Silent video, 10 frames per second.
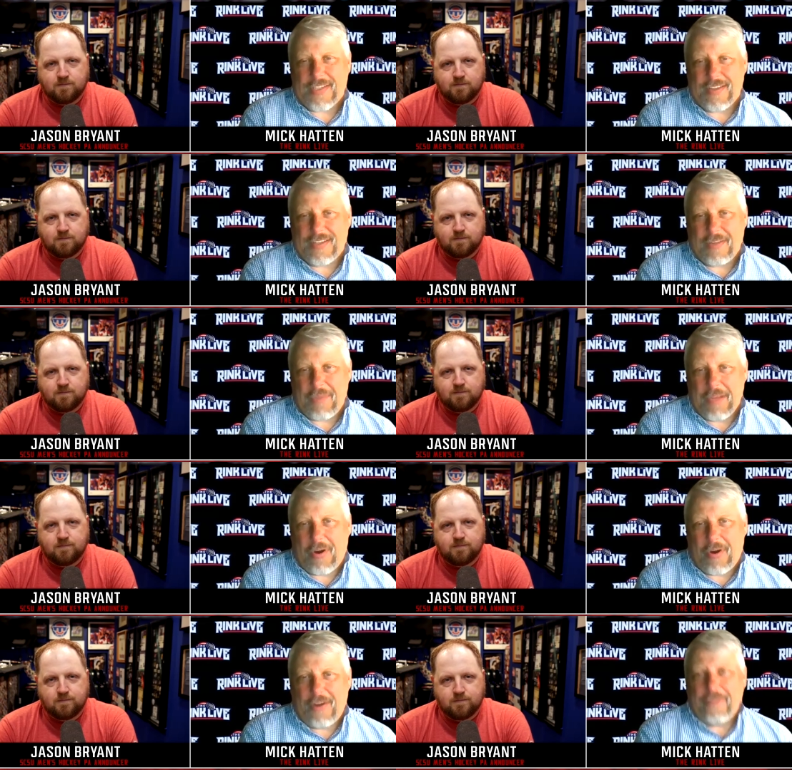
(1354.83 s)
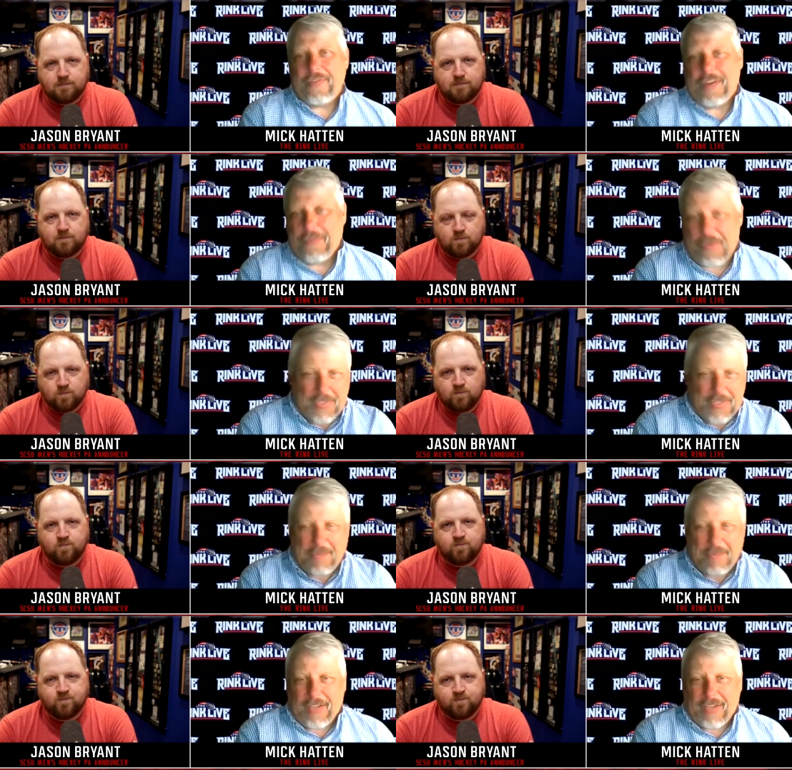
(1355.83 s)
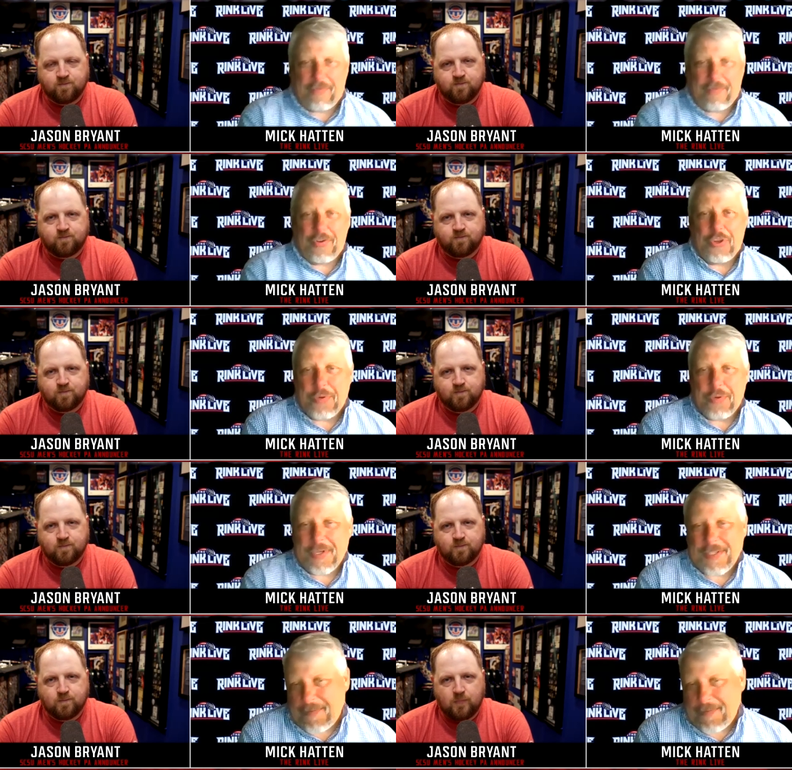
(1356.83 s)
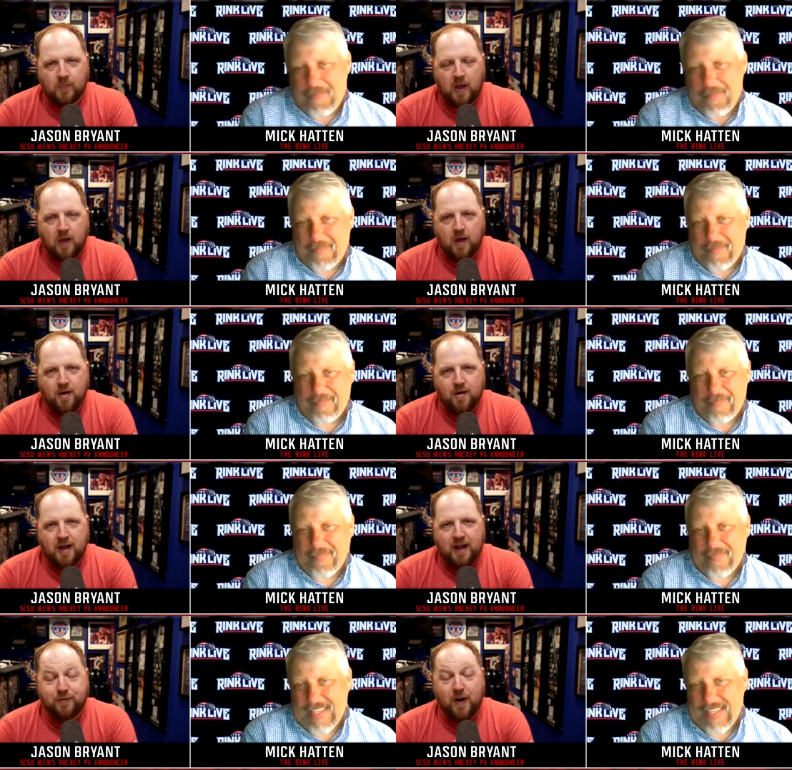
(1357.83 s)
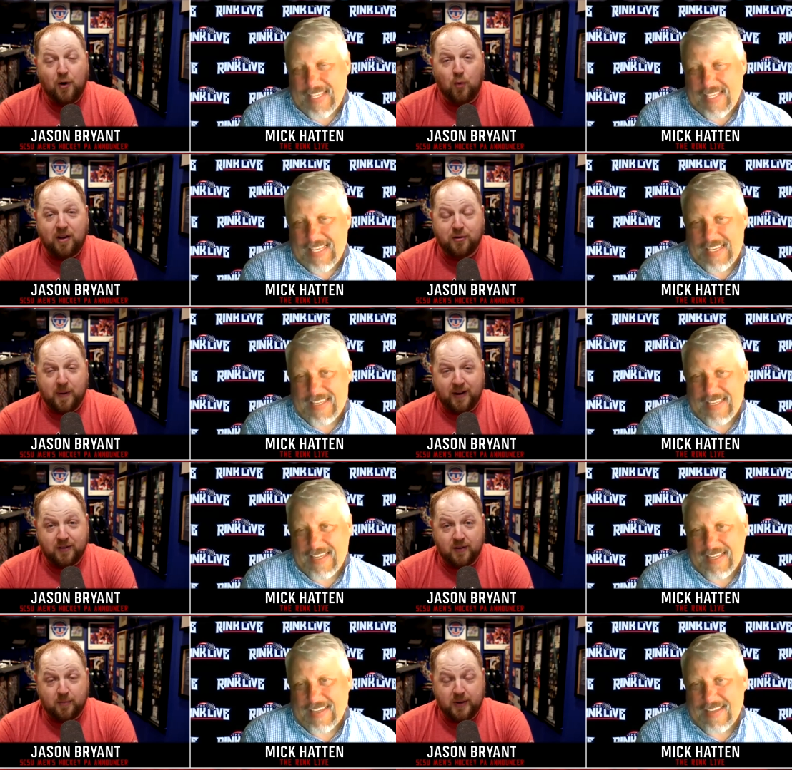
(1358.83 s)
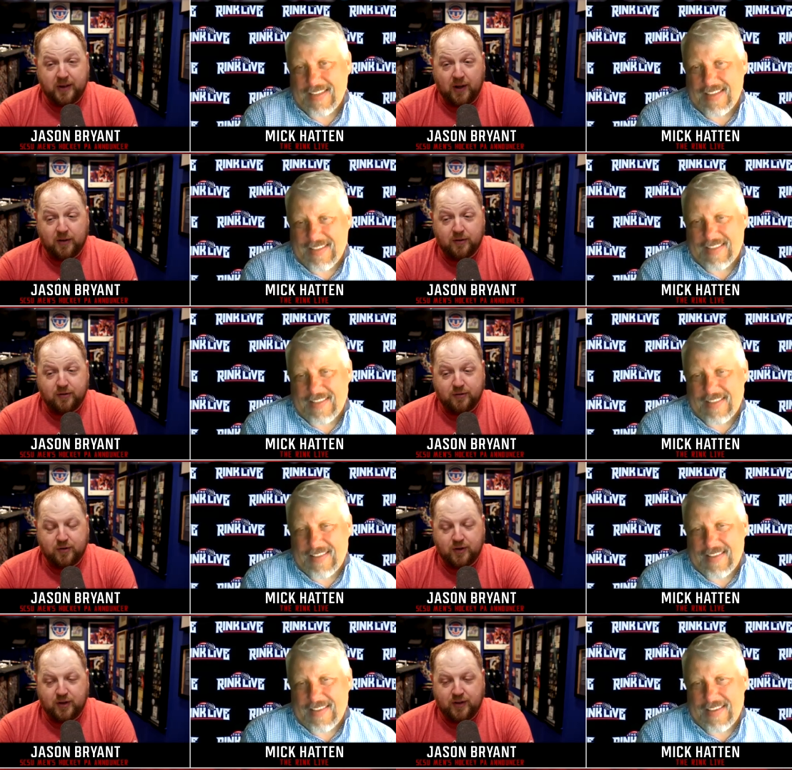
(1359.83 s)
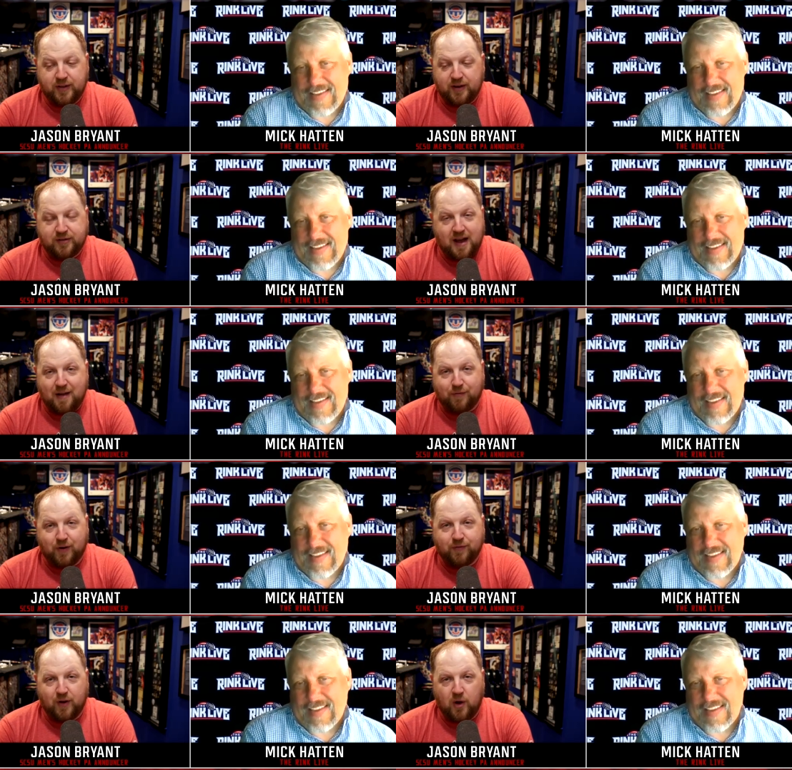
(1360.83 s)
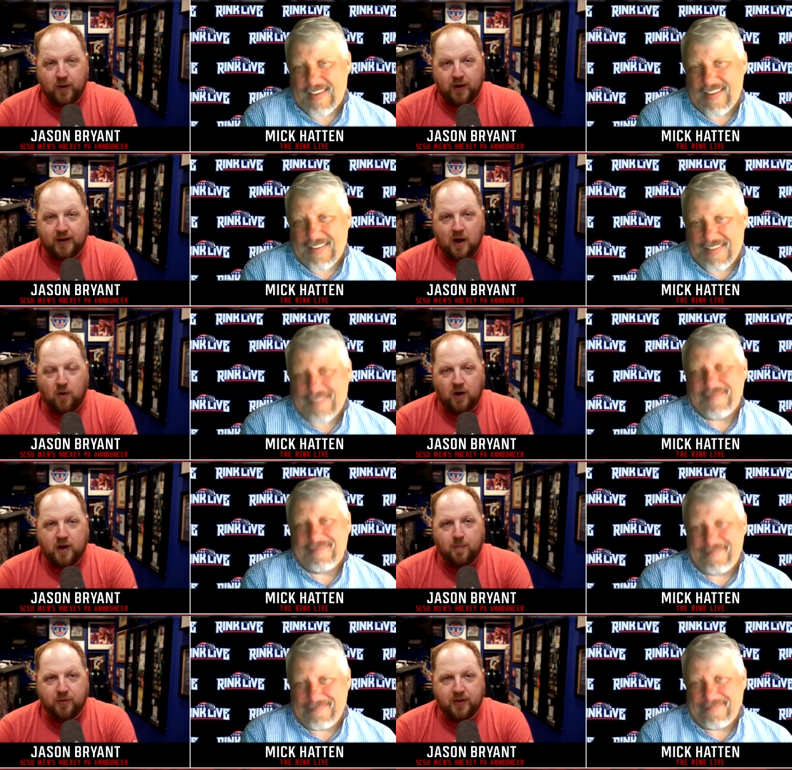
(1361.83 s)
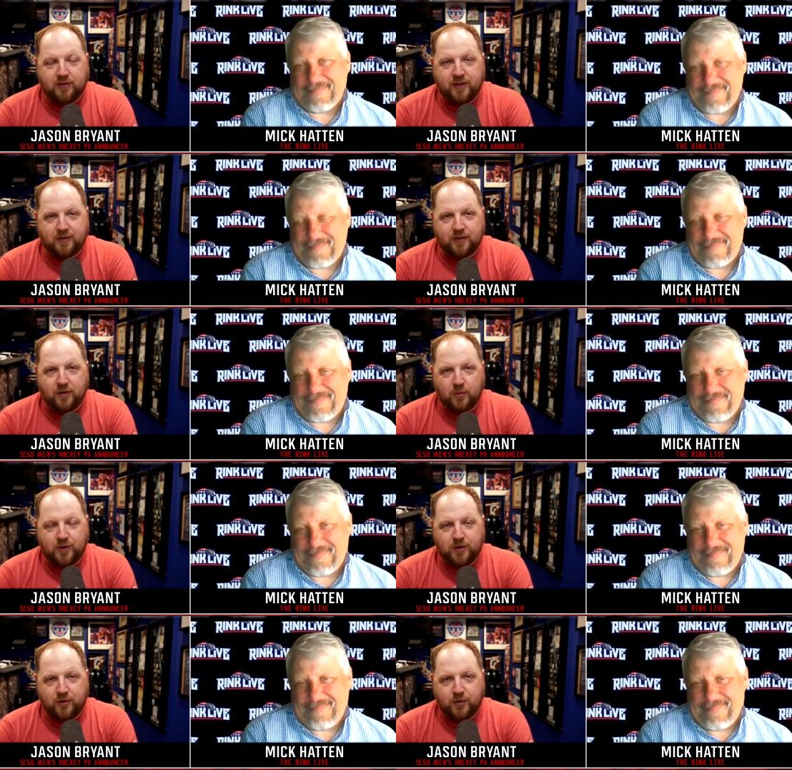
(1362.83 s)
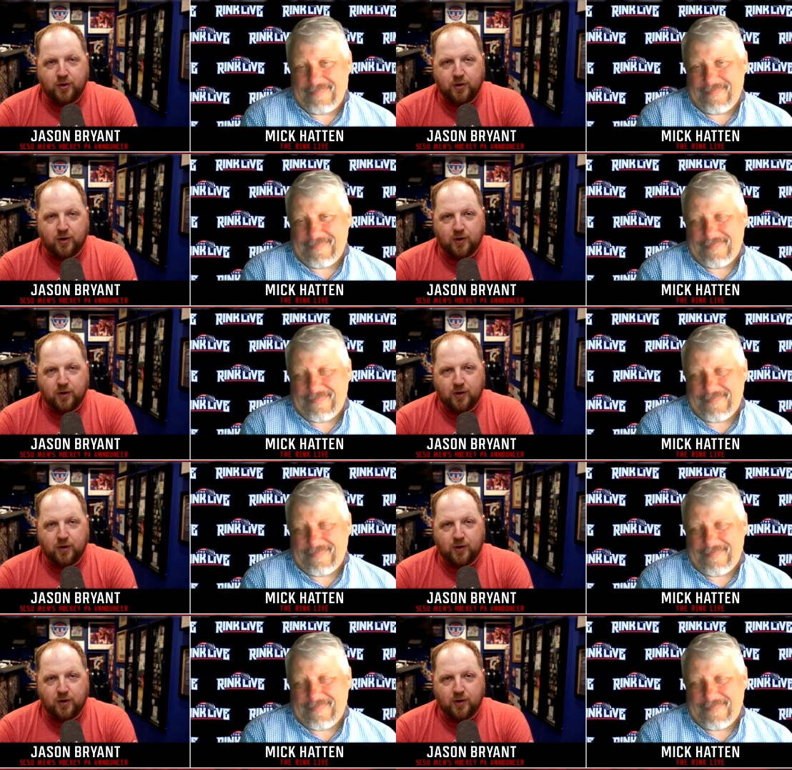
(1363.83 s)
Speaker 1: uh, to be a part of. Uh, mm-hmm. What's that been like for you?
Speaker 2: It's very regimented because it is not free flowing. Now, a mm-hmm. couple mm-hmm. things you get to do when you do your,